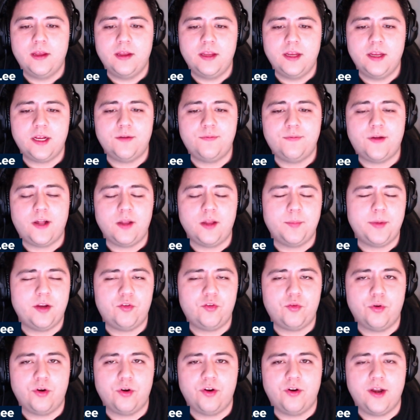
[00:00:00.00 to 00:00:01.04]
You can follow me on
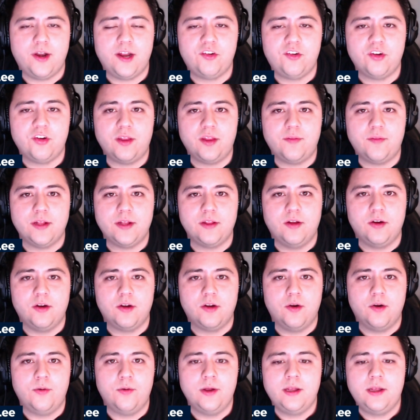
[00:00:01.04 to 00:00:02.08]
Twitter at
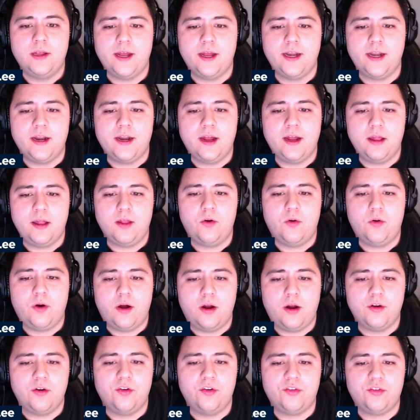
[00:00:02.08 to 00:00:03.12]
HLLivingLoco and at
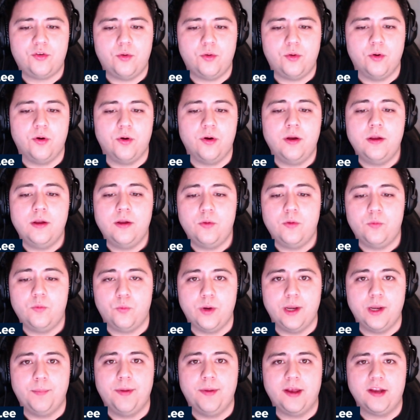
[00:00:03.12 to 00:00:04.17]

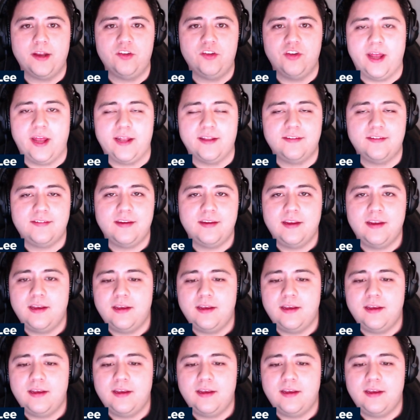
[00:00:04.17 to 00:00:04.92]
LO_WinnipegJets.